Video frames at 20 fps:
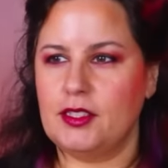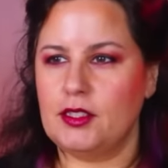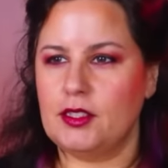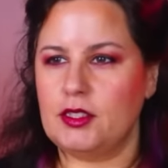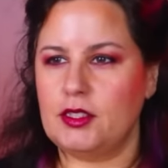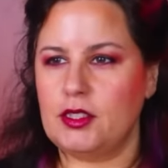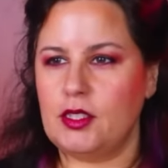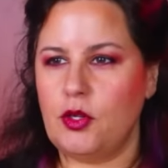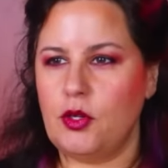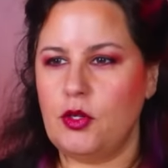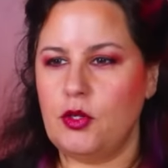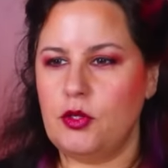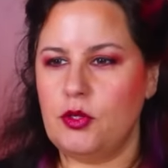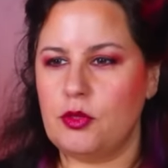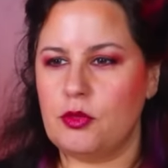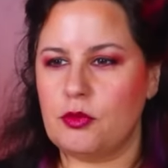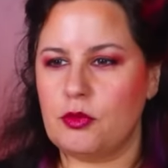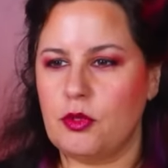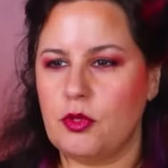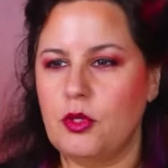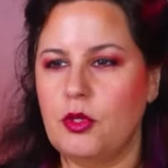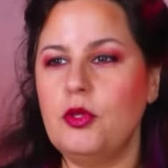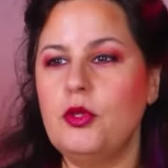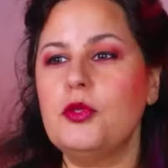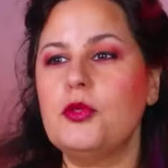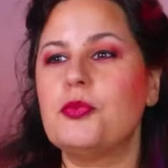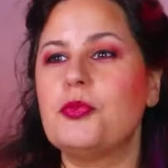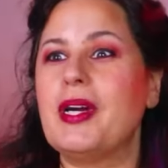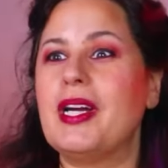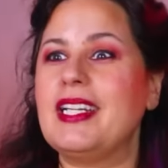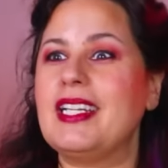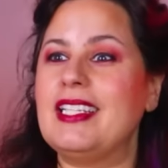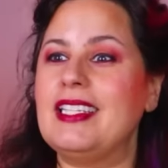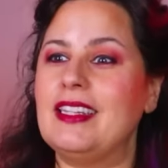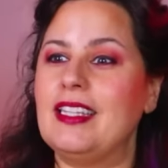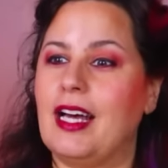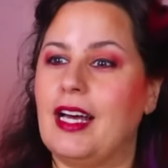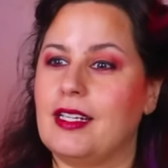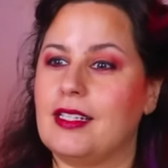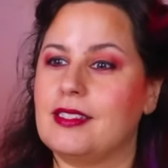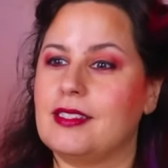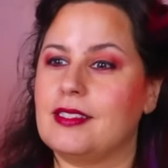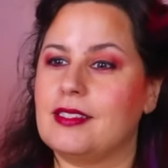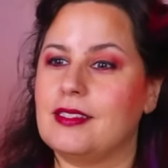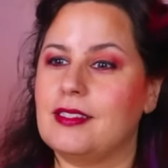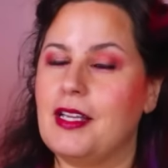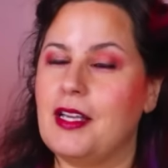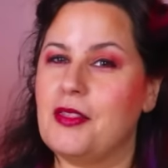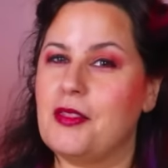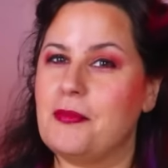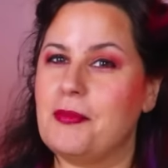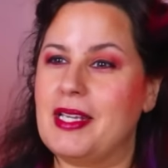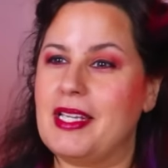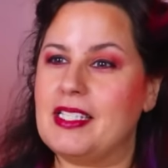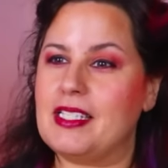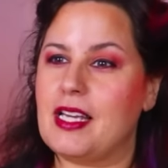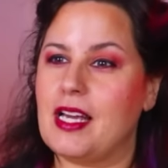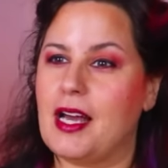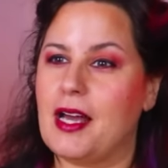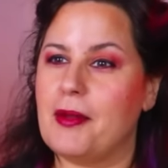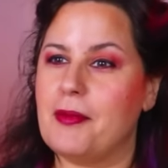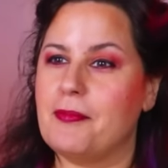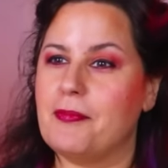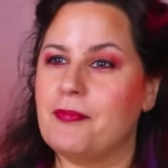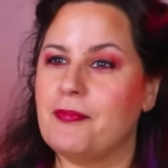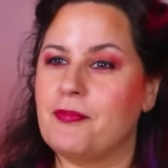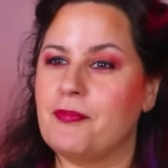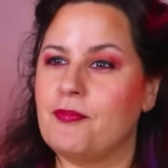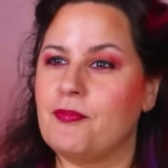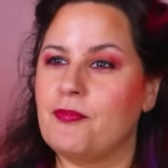So who's running Lux in the meantime?